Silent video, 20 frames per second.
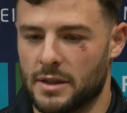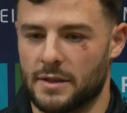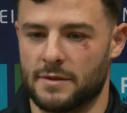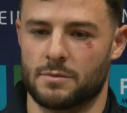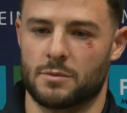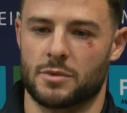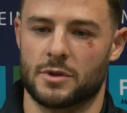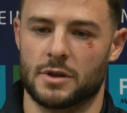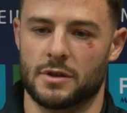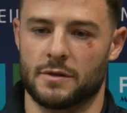They've
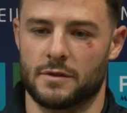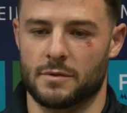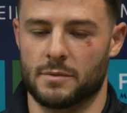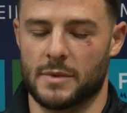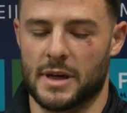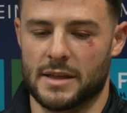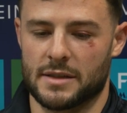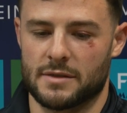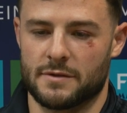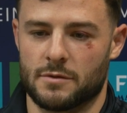improved a
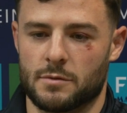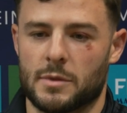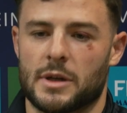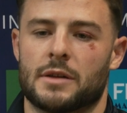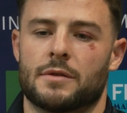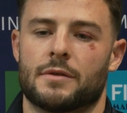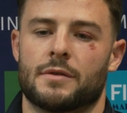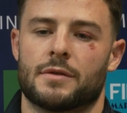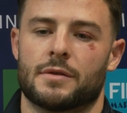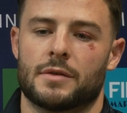massive
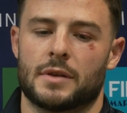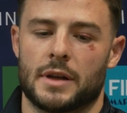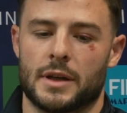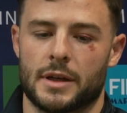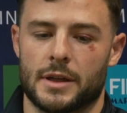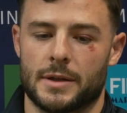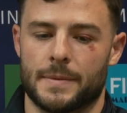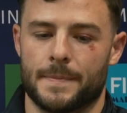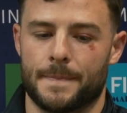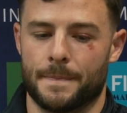
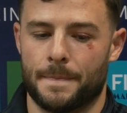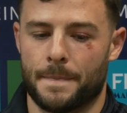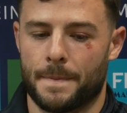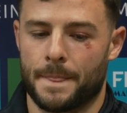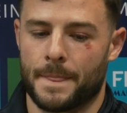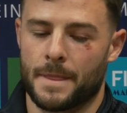amount